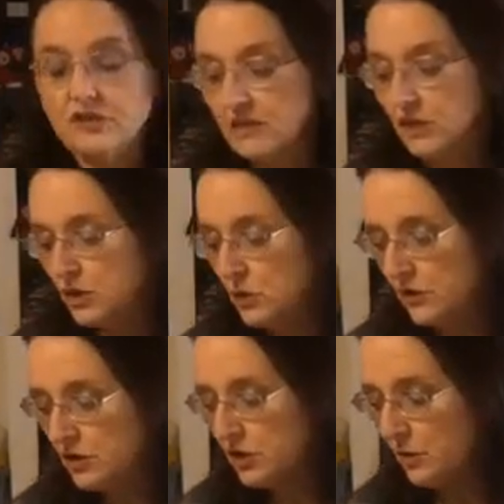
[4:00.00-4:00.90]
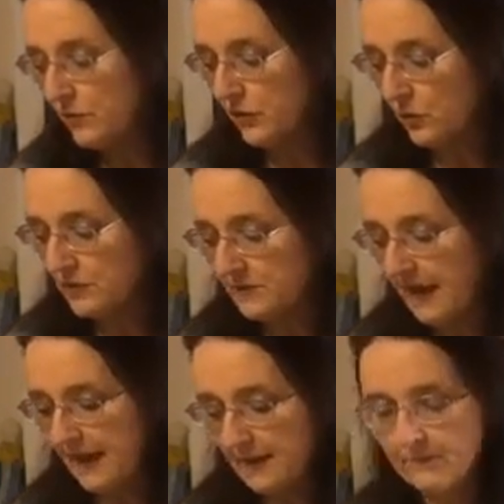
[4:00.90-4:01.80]
need two of those
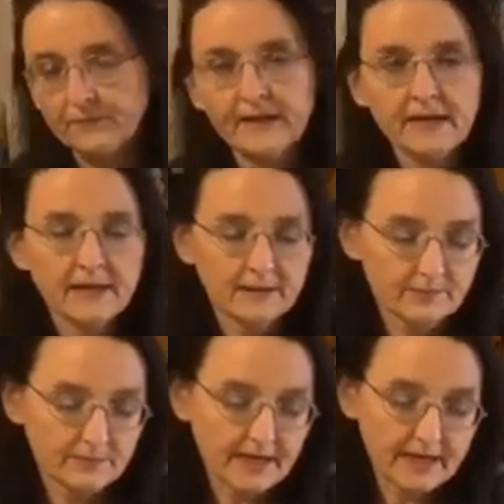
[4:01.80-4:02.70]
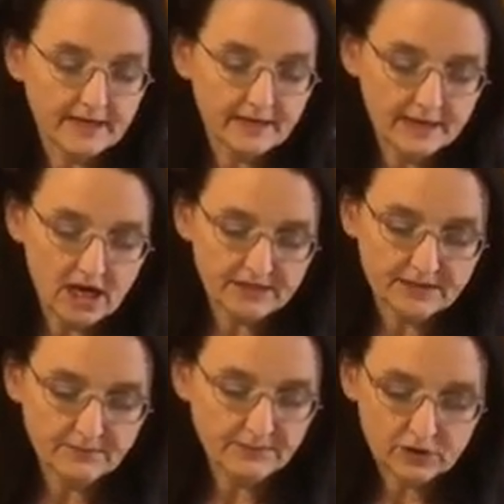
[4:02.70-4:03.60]
in
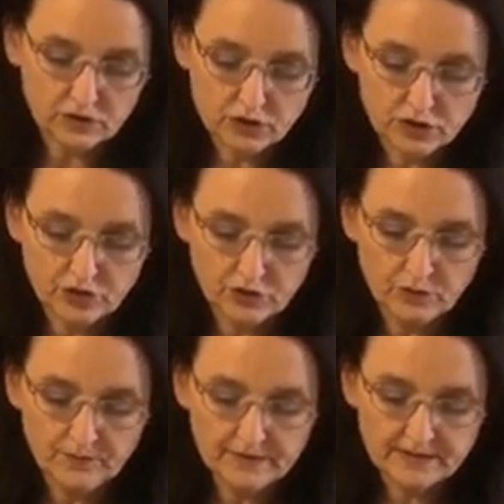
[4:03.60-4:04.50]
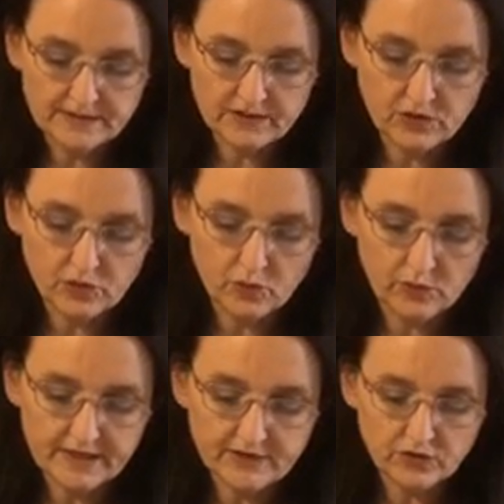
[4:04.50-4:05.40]
cotton, cut 2. So what
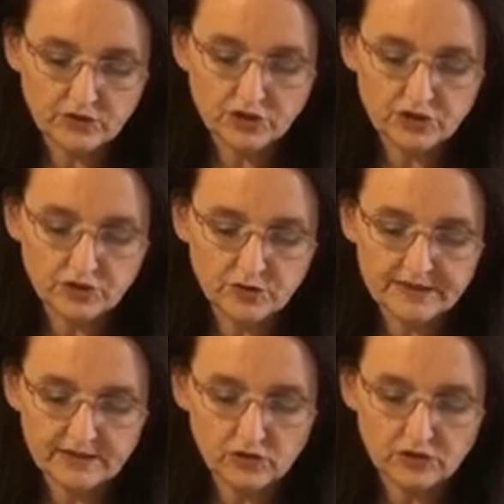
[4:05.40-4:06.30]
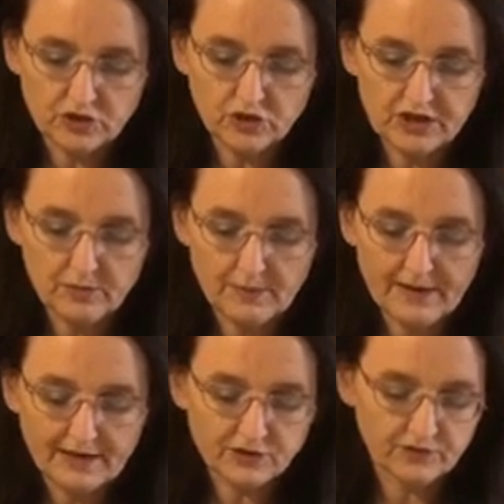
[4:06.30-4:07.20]
I'm going to do is, of course, cut out my
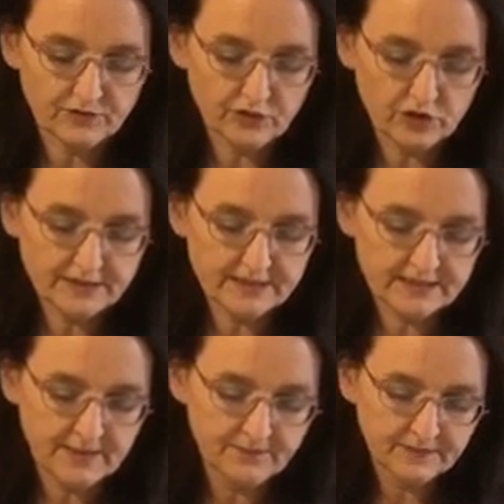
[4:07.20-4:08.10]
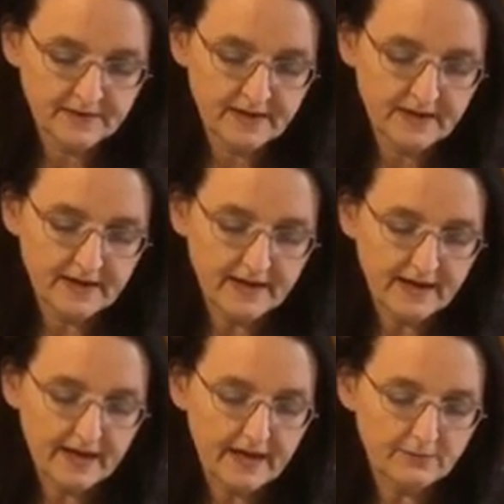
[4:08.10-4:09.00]
pattern first,
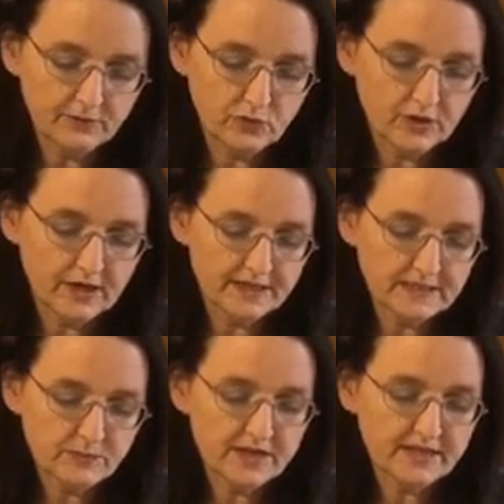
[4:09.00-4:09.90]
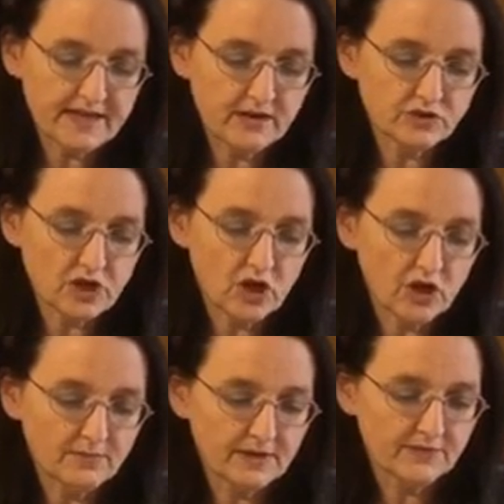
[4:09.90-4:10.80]
and before I spread it out
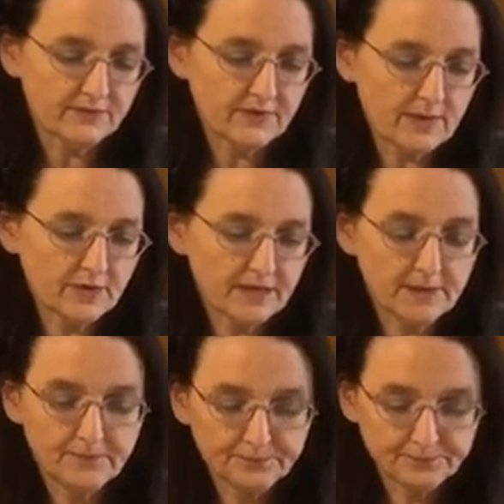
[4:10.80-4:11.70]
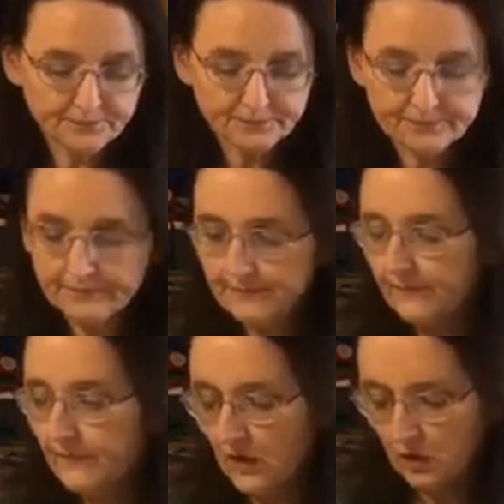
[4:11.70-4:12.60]
on my fabric.
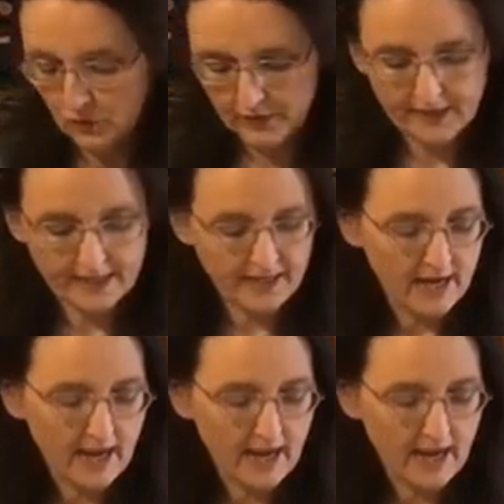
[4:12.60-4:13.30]
Okay,